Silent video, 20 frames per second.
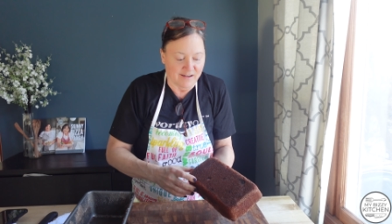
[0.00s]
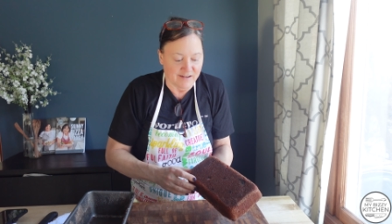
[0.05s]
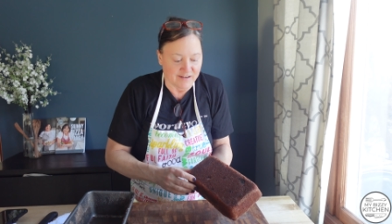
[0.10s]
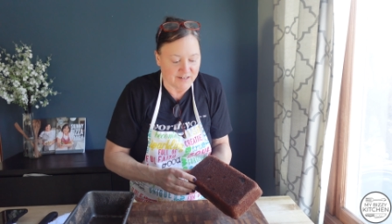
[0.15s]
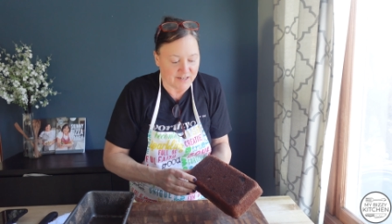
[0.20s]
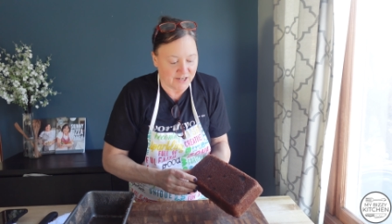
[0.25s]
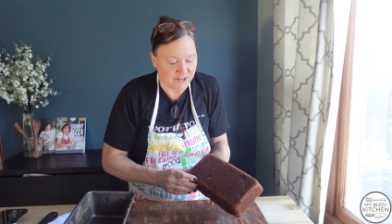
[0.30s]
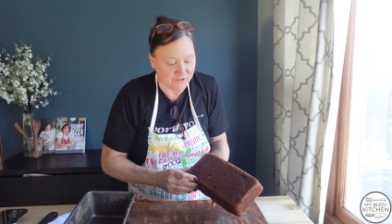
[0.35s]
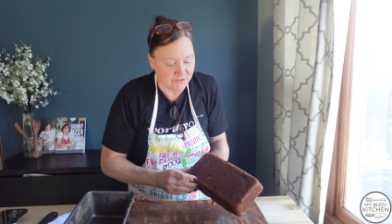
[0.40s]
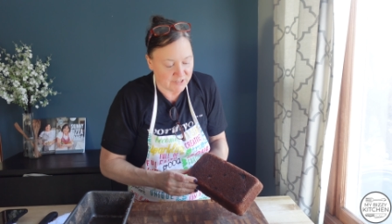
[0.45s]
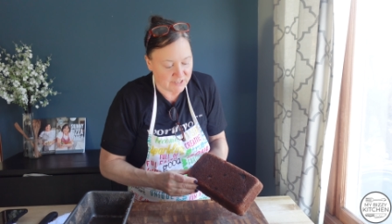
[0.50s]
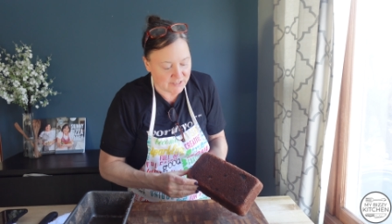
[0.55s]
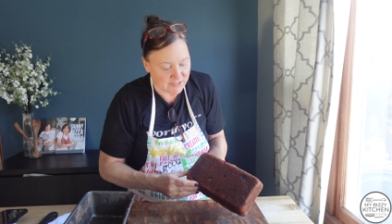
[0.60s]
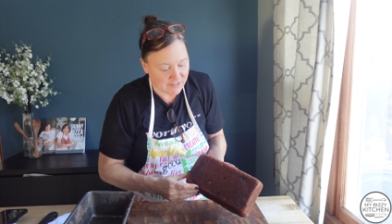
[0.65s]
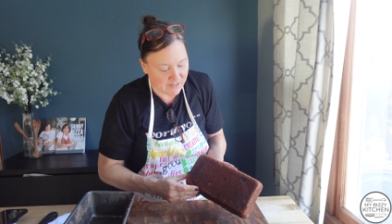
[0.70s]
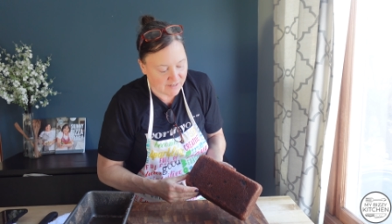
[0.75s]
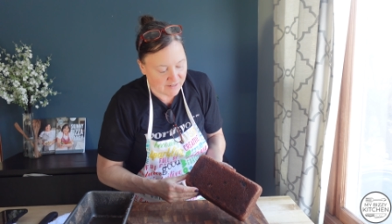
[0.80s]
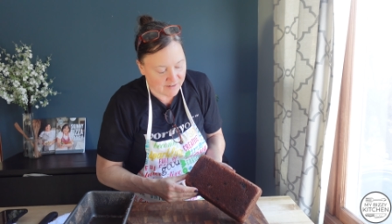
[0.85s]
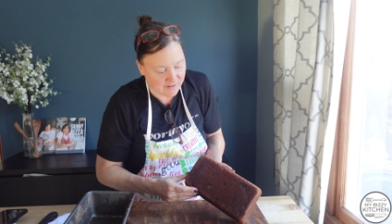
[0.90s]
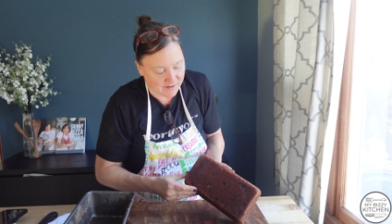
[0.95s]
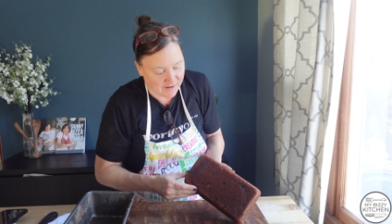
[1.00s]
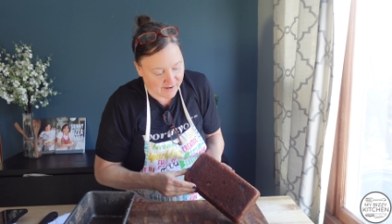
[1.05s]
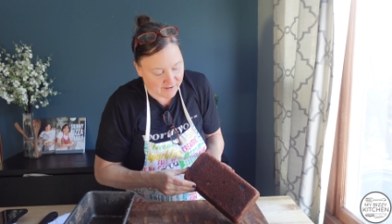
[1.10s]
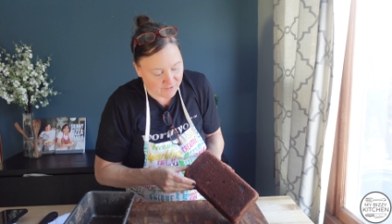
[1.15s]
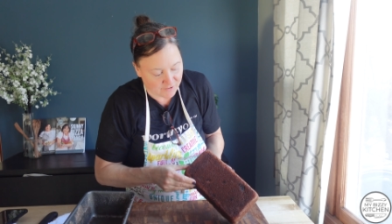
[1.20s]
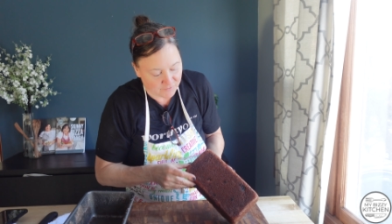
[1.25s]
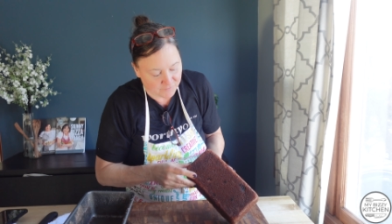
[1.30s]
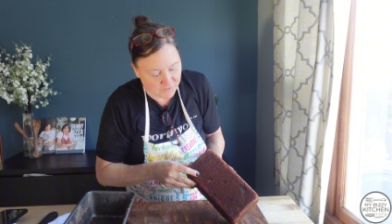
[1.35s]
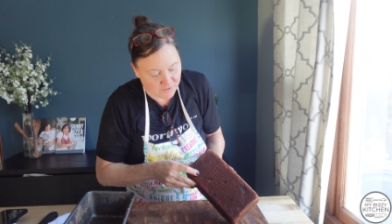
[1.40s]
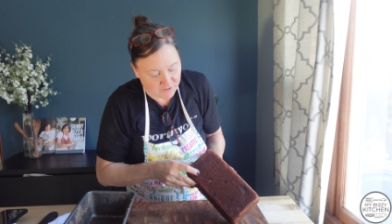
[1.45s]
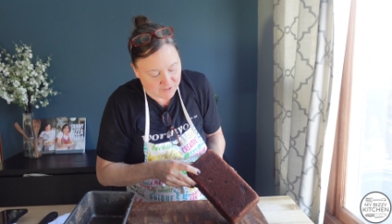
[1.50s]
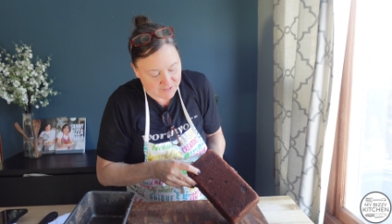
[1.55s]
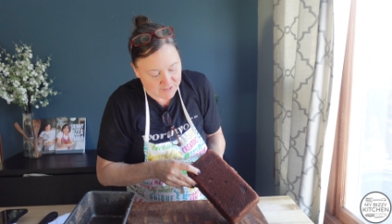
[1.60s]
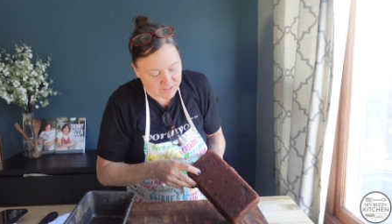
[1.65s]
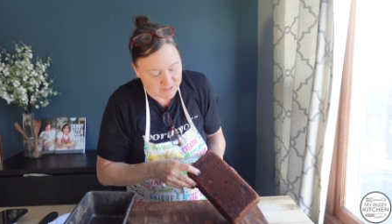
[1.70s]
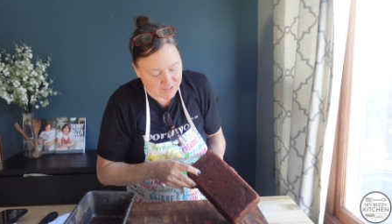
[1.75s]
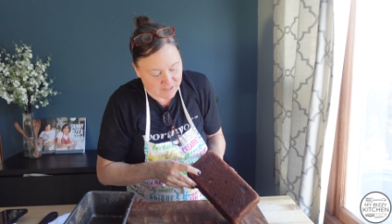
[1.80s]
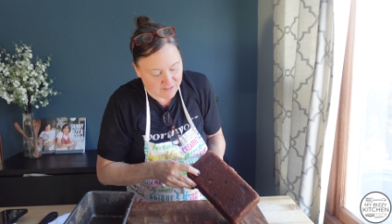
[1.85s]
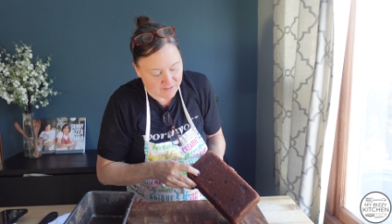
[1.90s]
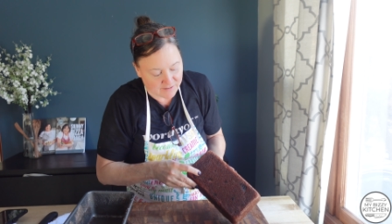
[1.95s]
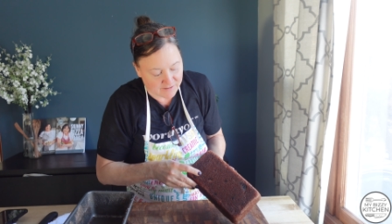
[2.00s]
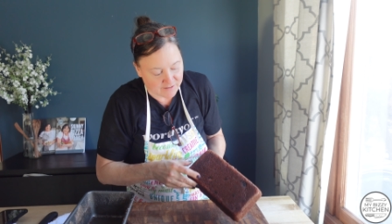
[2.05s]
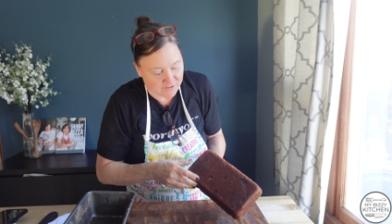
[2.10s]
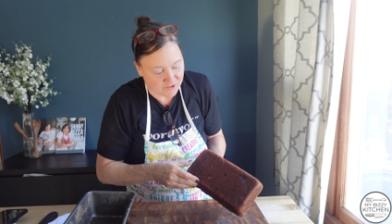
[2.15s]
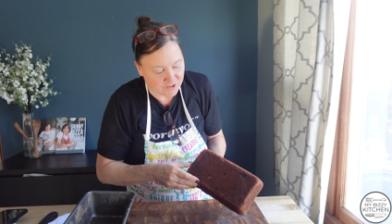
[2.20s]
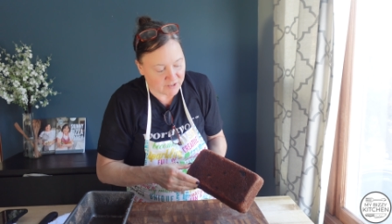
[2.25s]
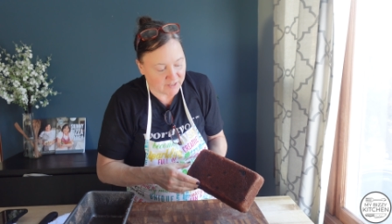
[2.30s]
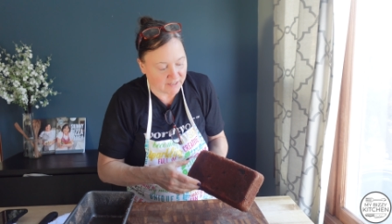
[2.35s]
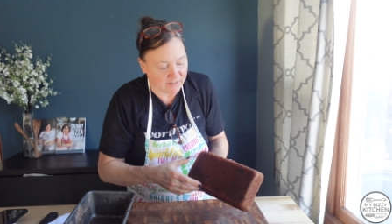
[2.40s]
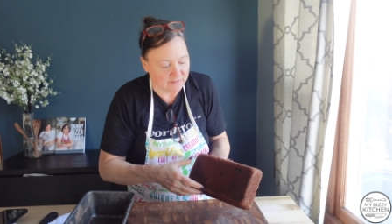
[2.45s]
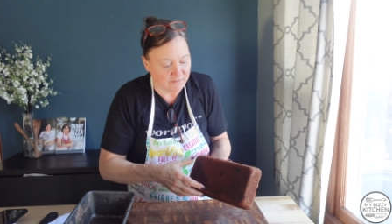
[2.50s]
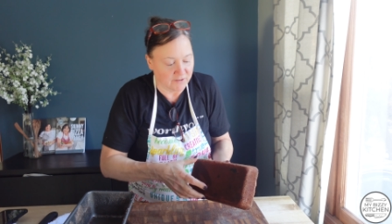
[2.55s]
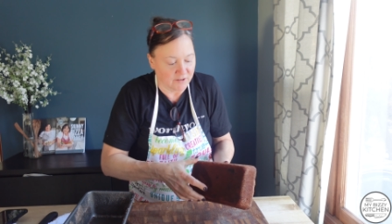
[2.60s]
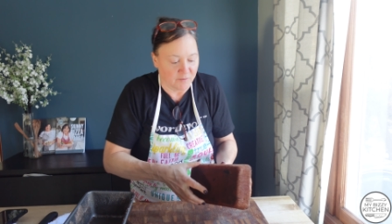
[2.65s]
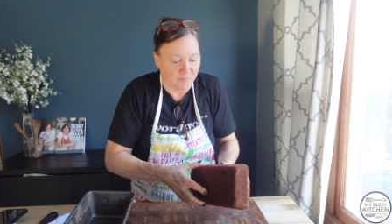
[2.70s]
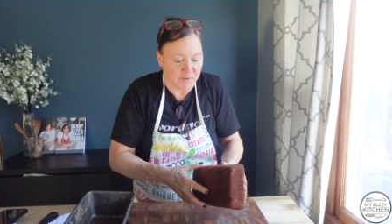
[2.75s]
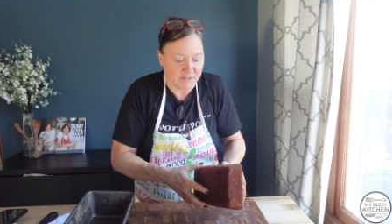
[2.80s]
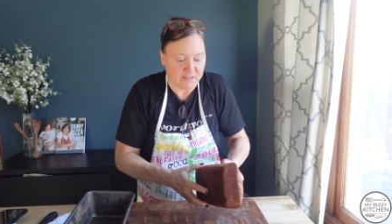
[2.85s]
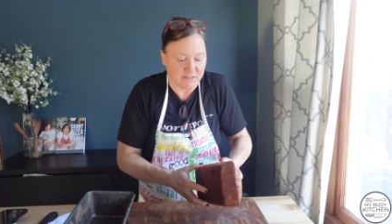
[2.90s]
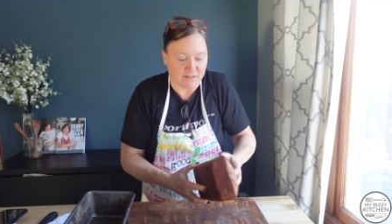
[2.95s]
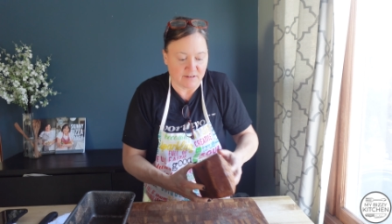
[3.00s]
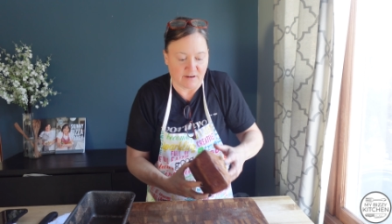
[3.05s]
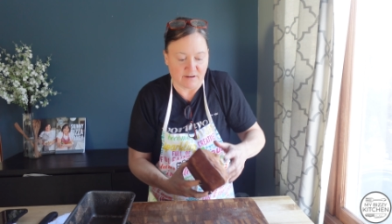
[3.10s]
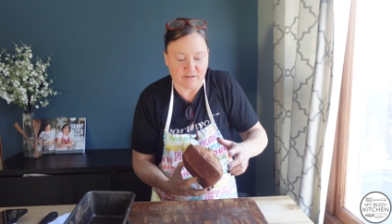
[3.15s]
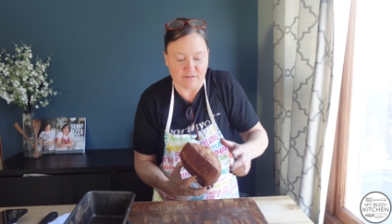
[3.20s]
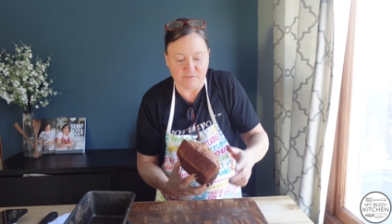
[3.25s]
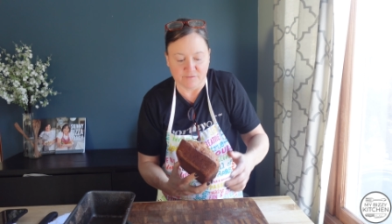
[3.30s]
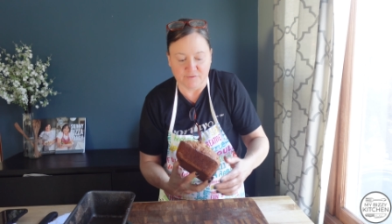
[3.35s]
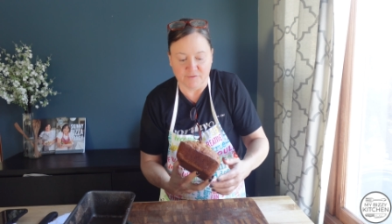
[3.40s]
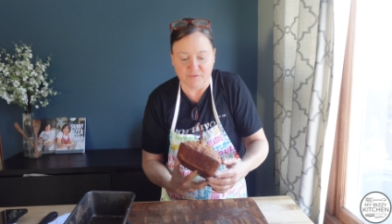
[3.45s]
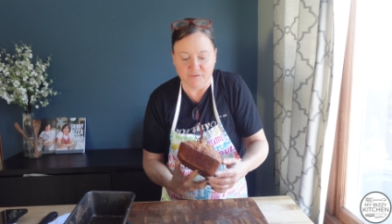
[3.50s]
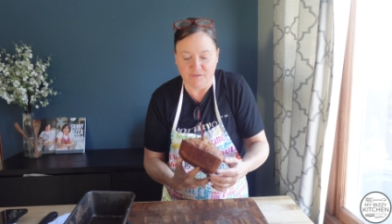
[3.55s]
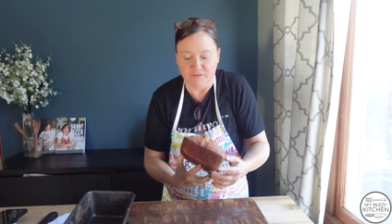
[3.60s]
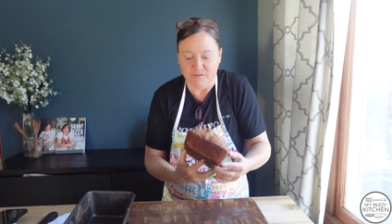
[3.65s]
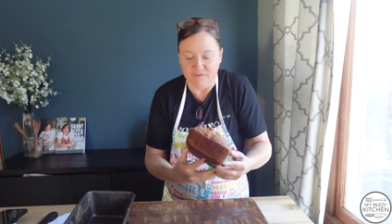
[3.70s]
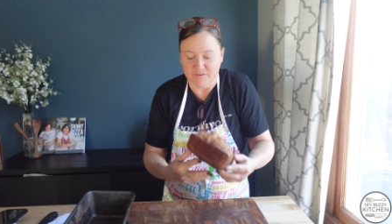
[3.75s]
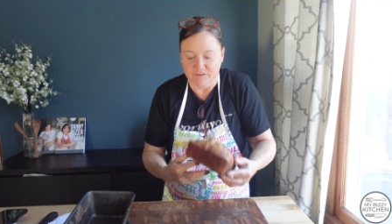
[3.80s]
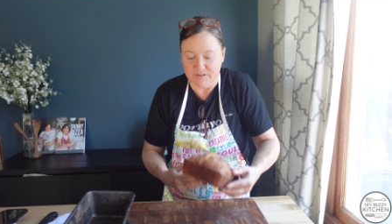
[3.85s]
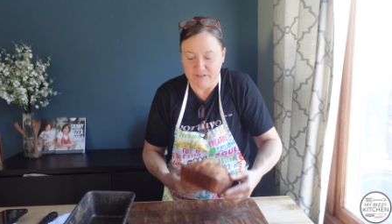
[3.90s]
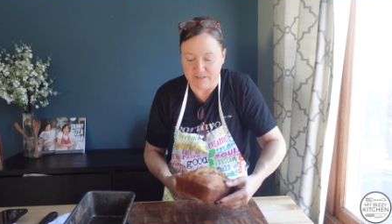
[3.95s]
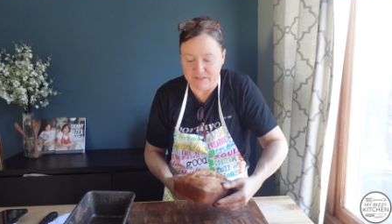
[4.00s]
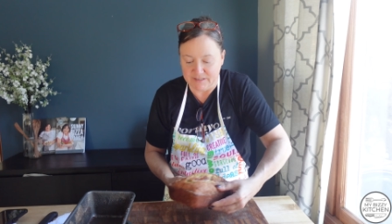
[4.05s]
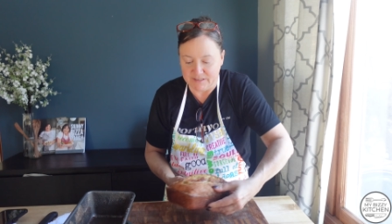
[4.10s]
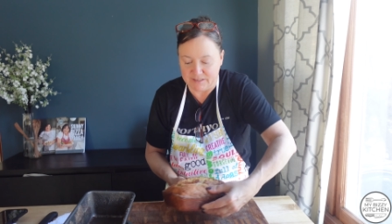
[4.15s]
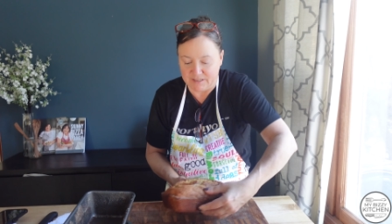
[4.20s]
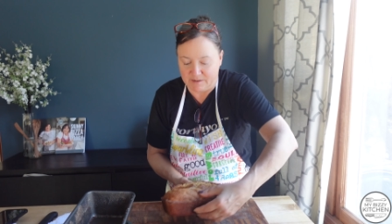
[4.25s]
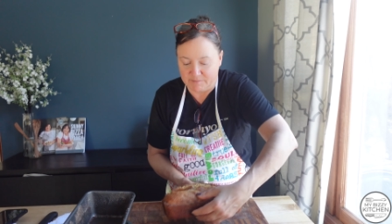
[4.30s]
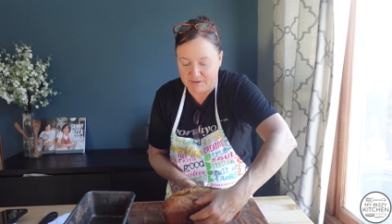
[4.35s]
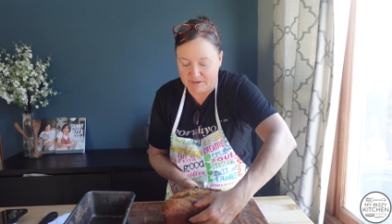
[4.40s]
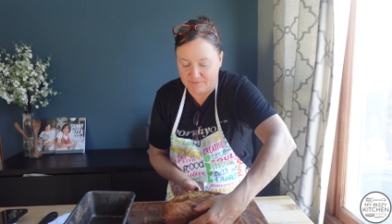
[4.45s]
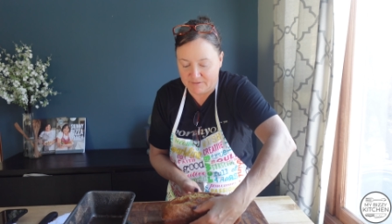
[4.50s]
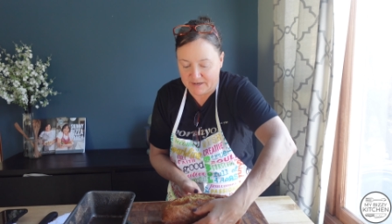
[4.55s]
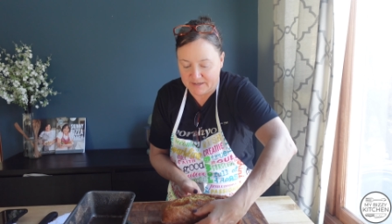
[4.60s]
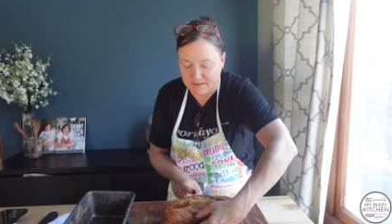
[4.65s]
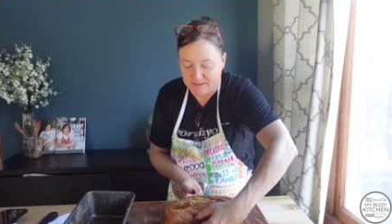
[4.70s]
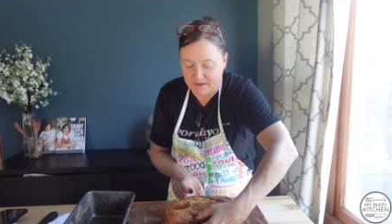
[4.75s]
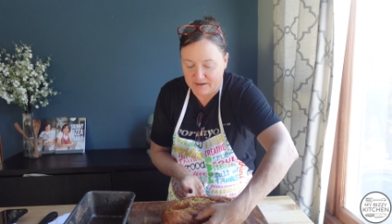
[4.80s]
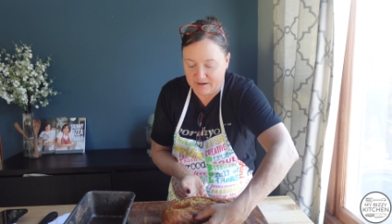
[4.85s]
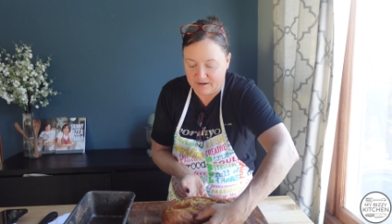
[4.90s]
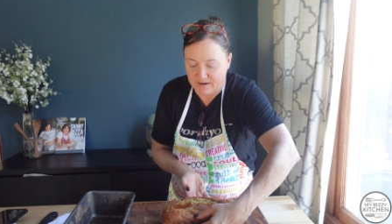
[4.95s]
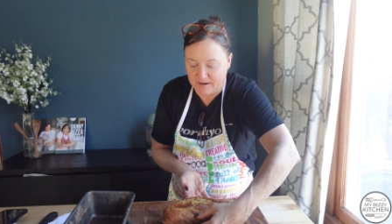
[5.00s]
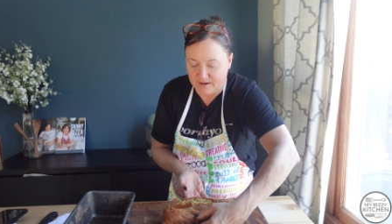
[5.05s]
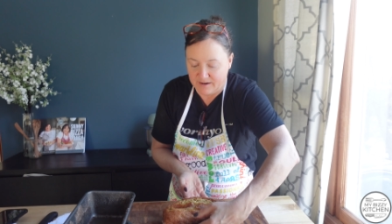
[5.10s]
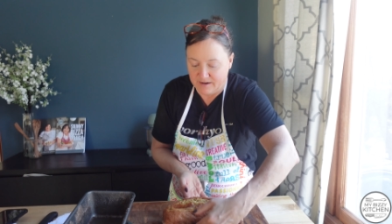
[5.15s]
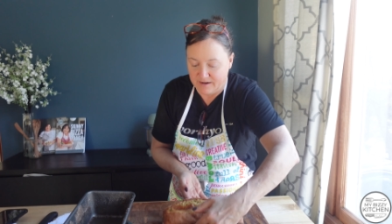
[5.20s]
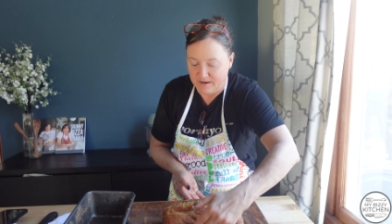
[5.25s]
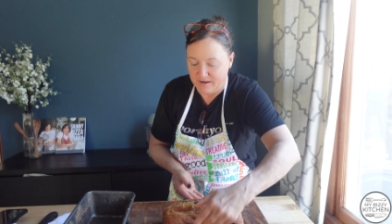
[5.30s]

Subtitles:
Can you see, I don't know if you can see, there's like little bits of cinnamon right there.